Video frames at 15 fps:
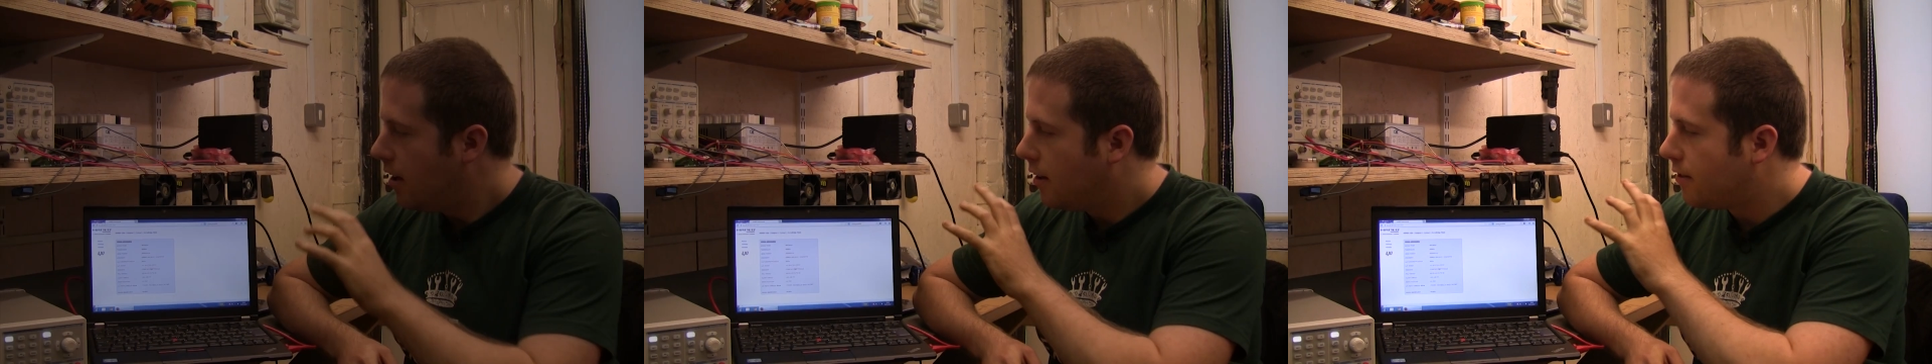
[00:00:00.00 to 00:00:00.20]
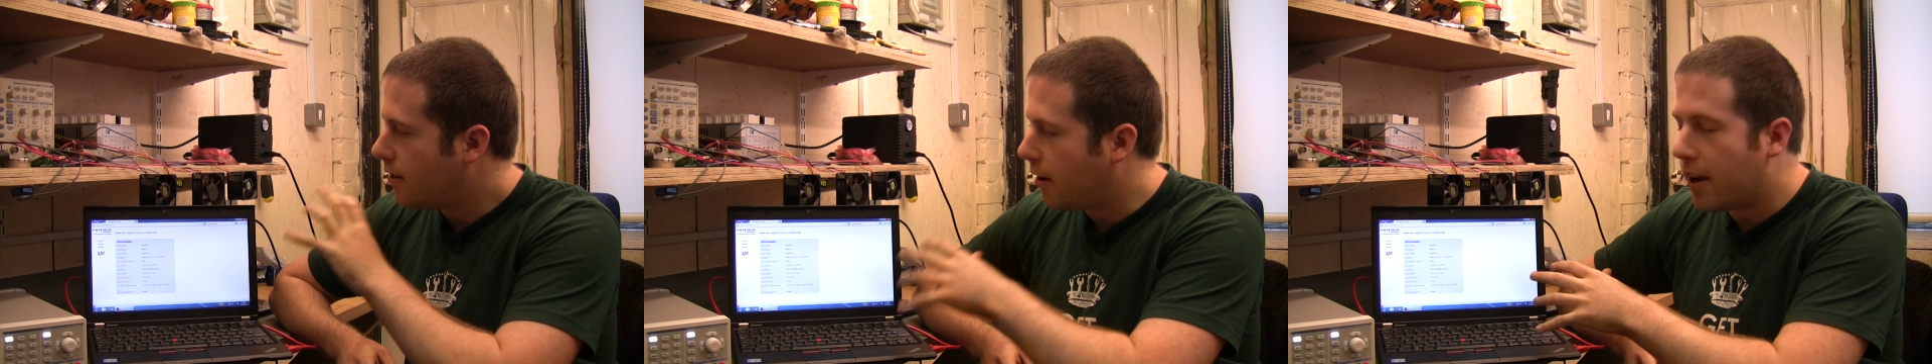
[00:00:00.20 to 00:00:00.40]

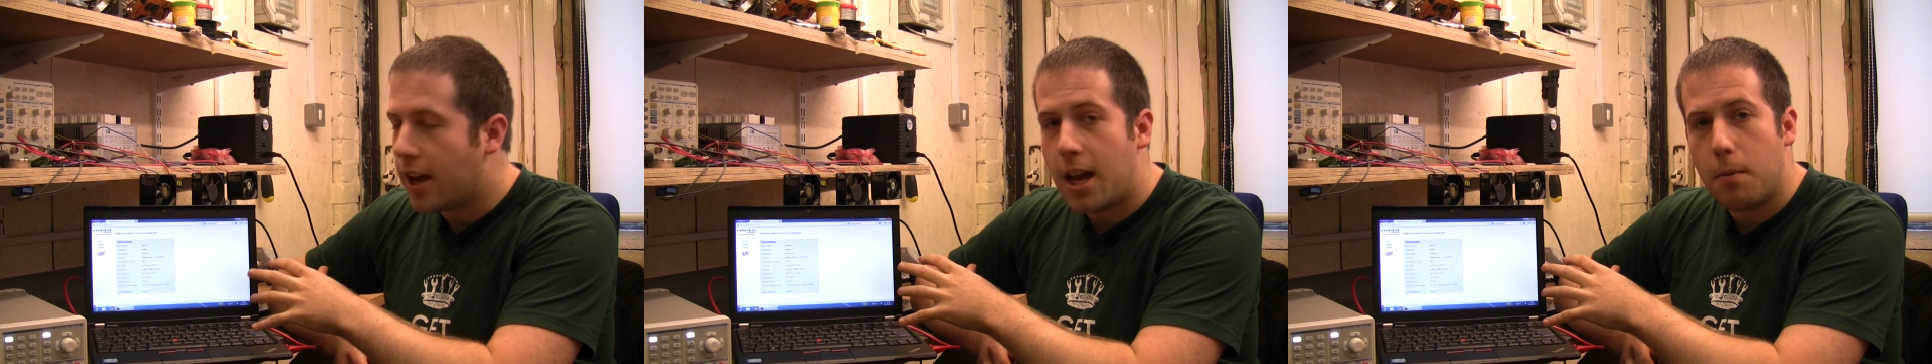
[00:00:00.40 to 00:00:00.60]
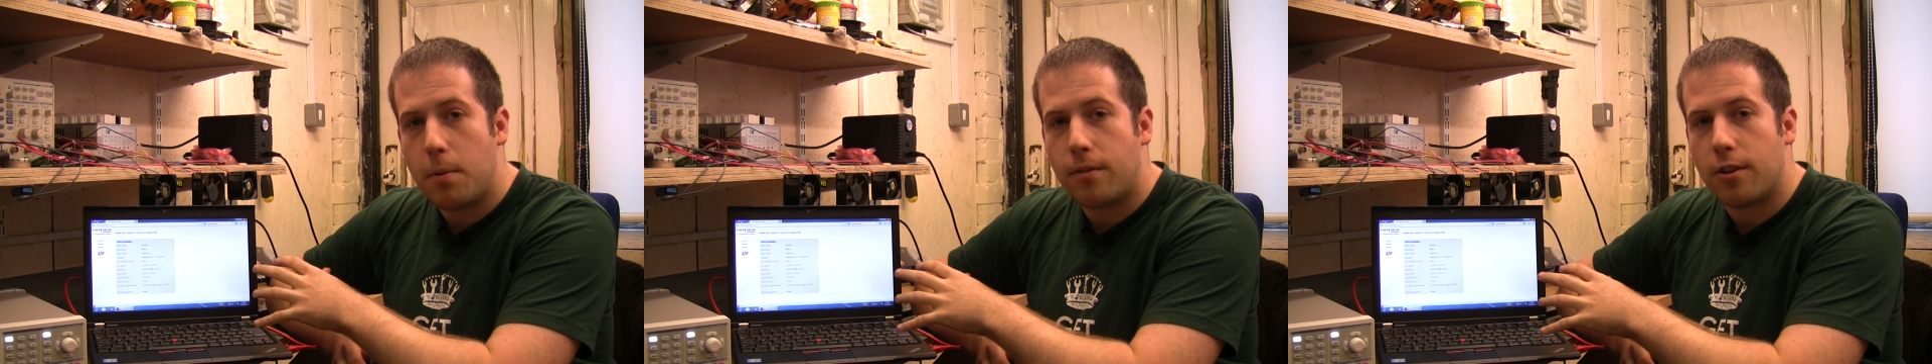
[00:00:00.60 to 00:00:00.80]
So
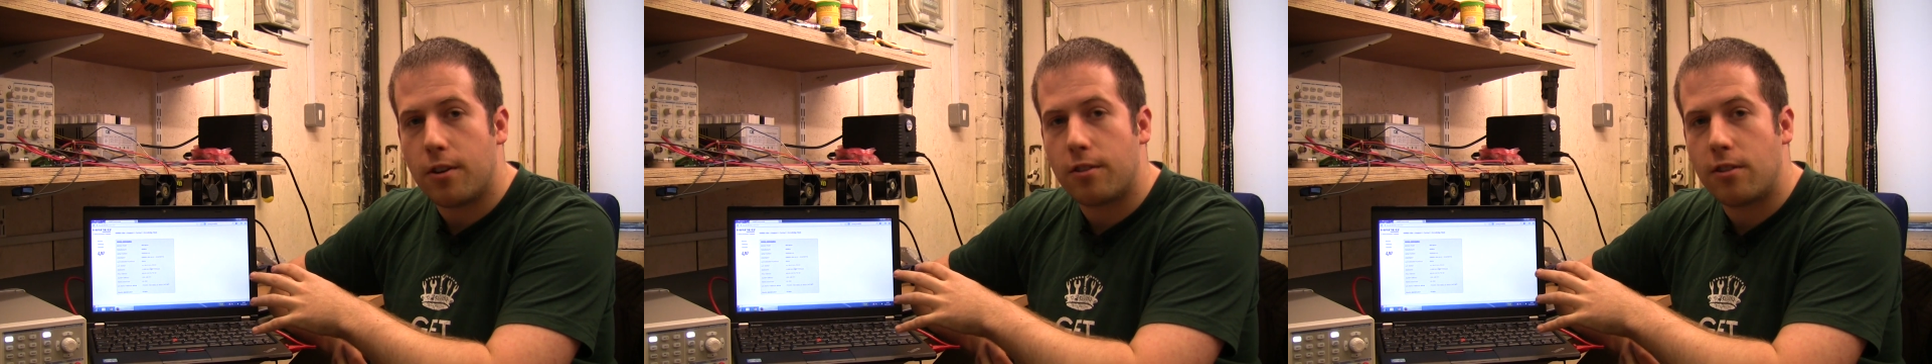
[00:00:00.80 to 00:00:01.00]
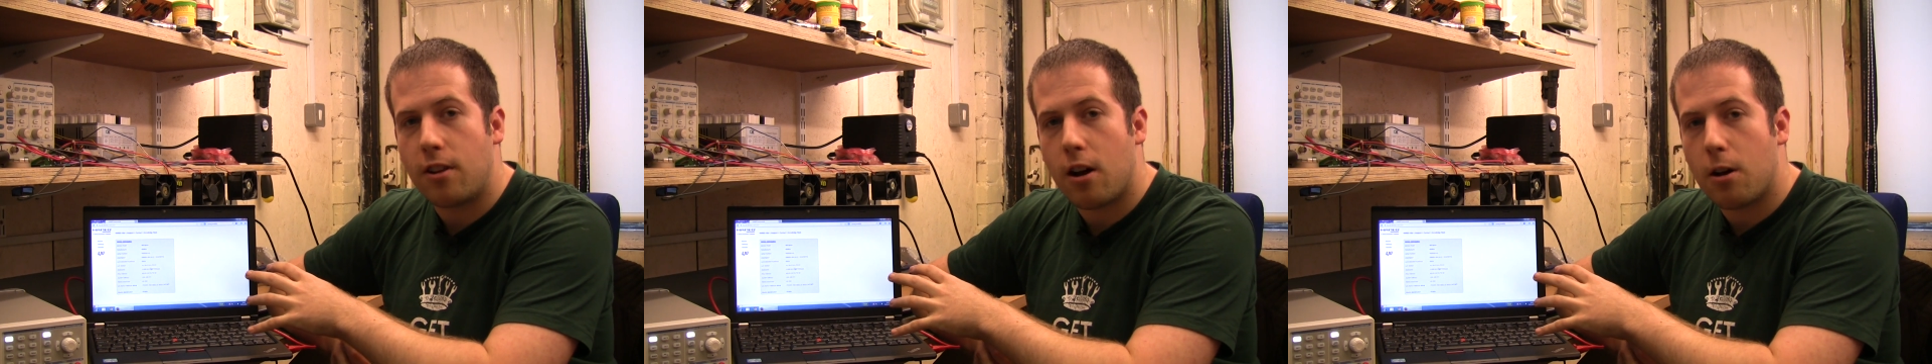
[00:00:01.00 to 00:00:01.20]
here we've
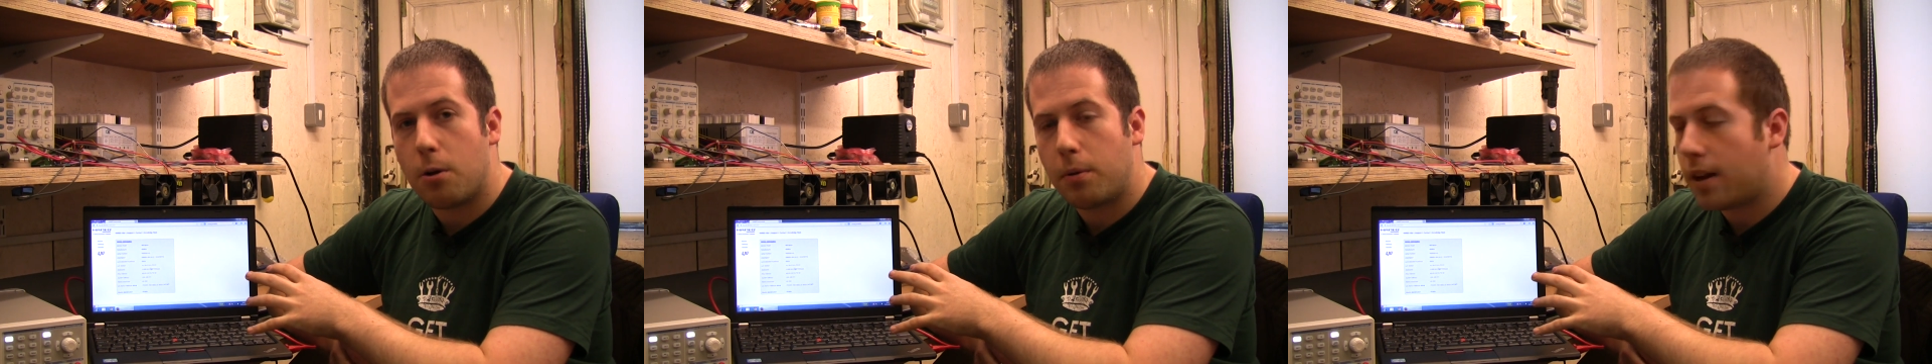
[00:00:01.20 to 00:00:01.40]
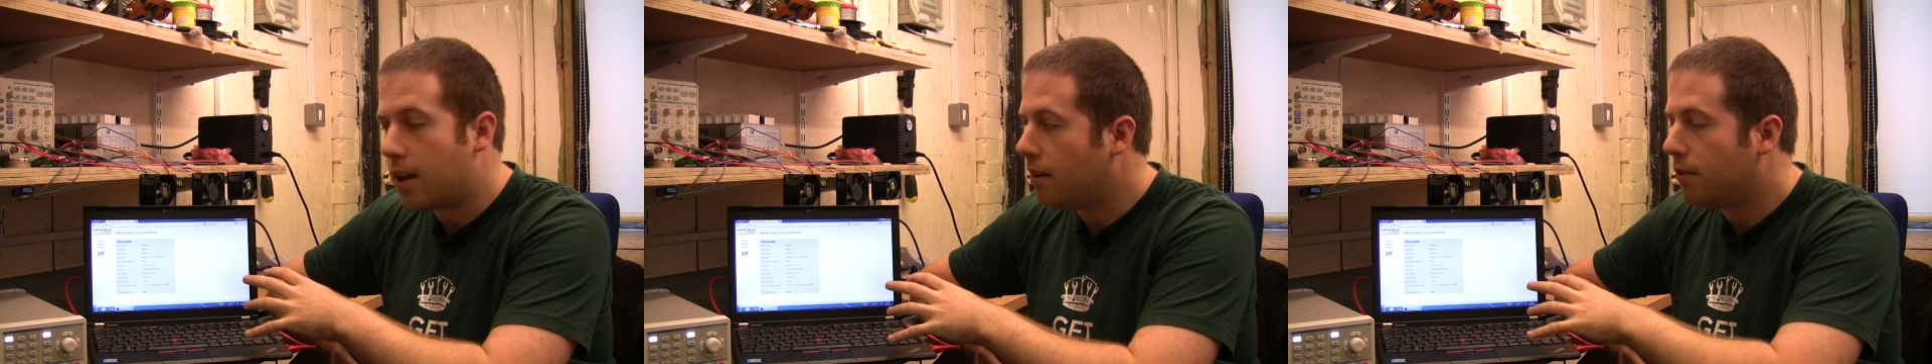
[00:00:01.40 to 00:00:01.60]
just
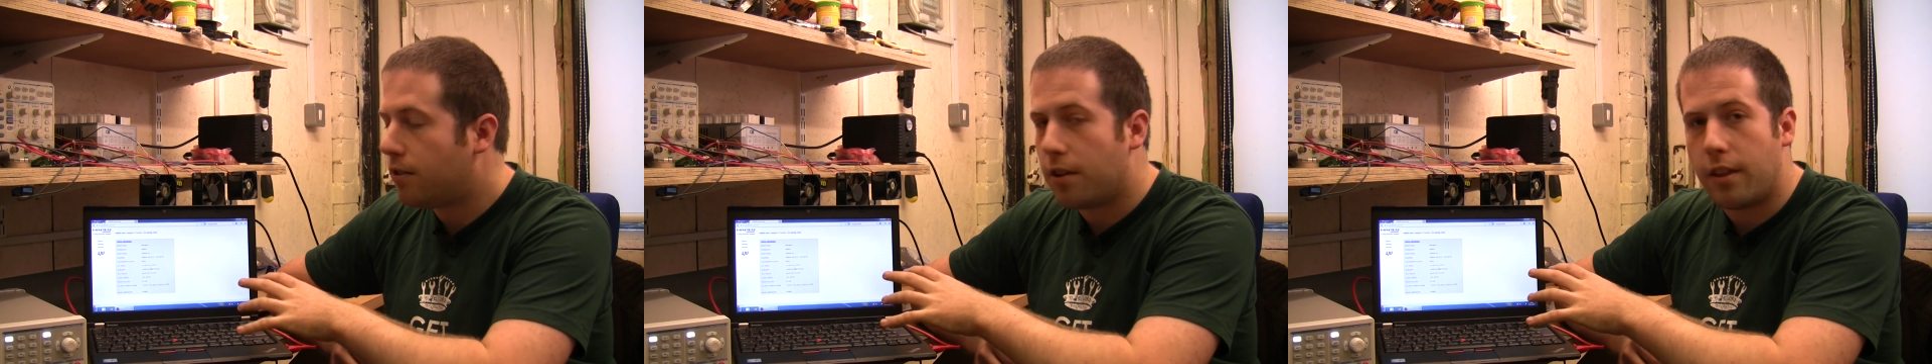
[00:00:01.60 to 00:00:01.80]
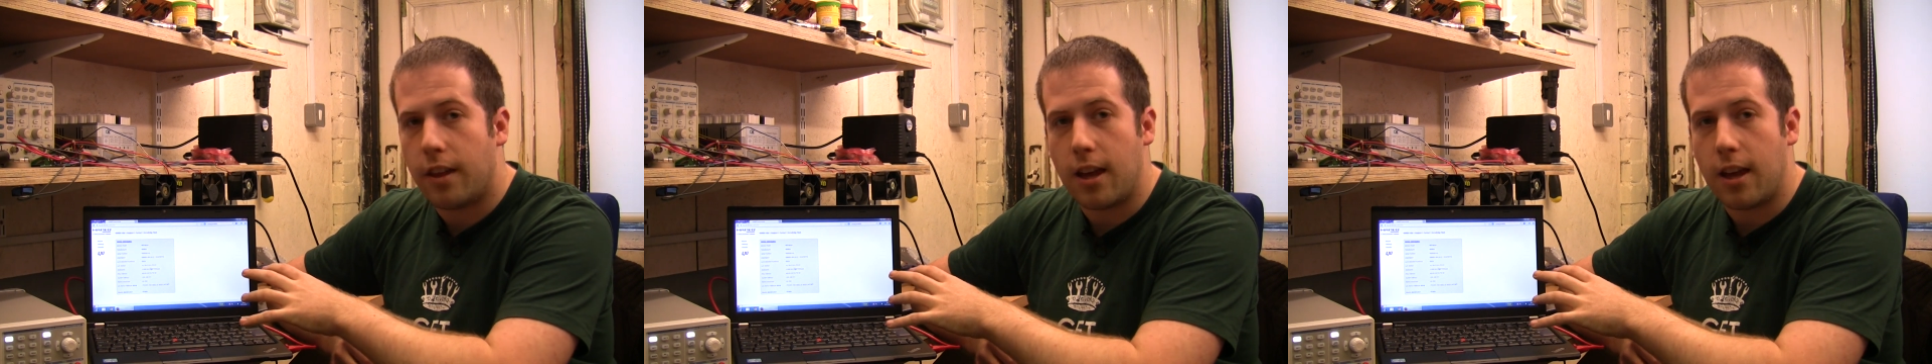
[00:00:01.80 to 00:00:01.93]
dialed into